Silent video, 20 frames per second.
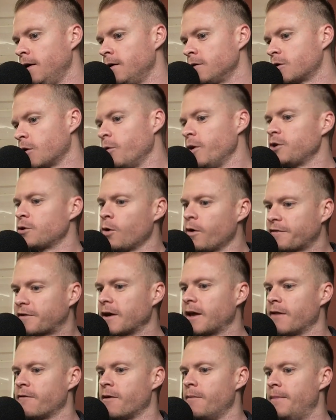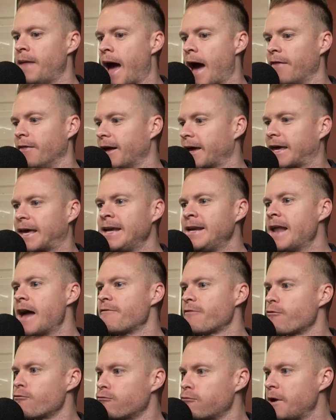So we do have to give him that. Like he
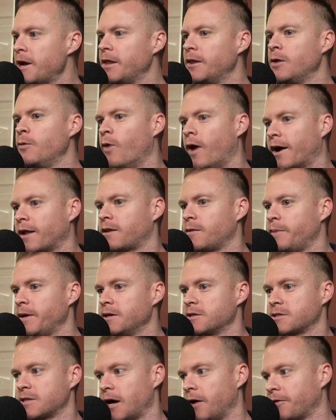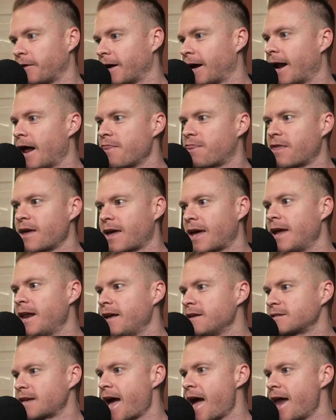never really wanted to be a Celtic. And I think in
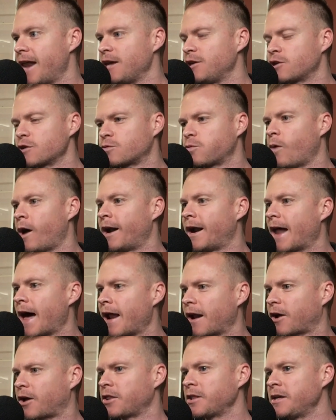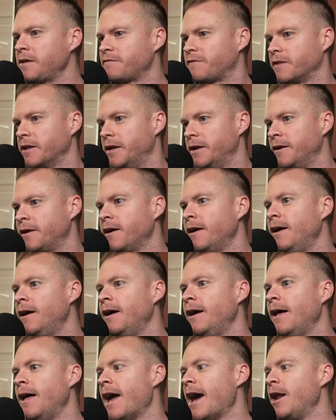his head, he just wanted out of Cleveland.
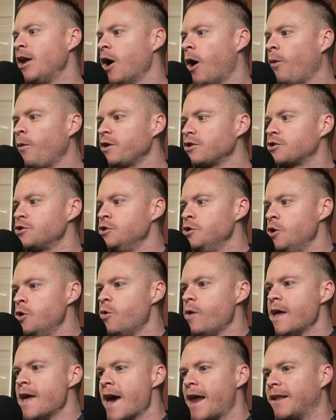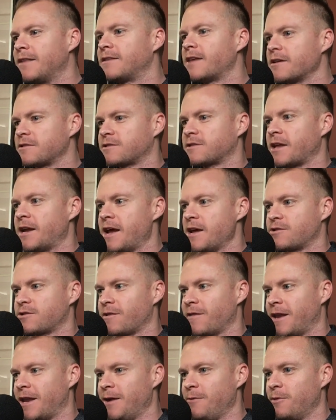And he always knew he had a
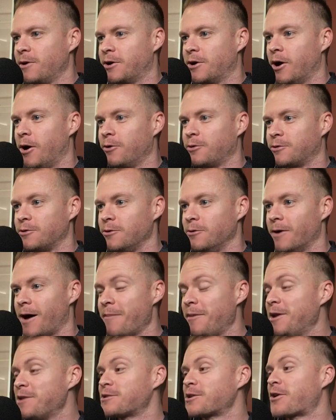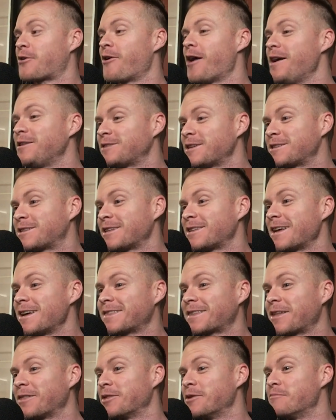destination that he would go to. I mean, is it crazy to
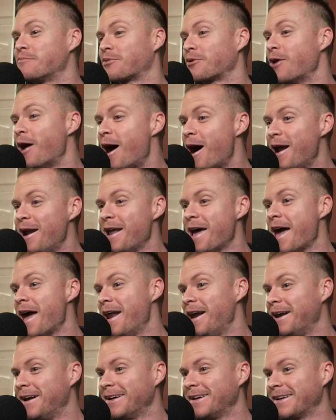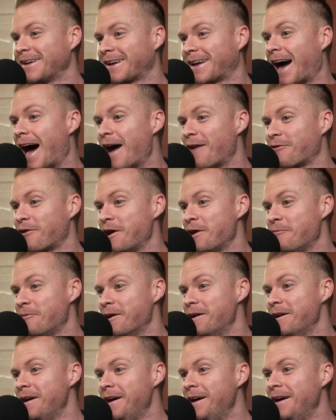think that LeBron and Kyrie
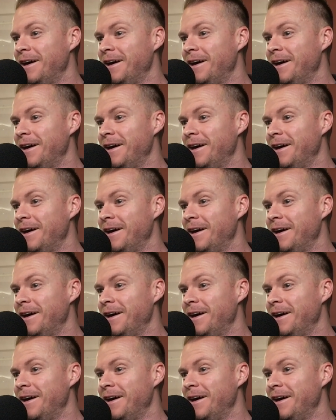were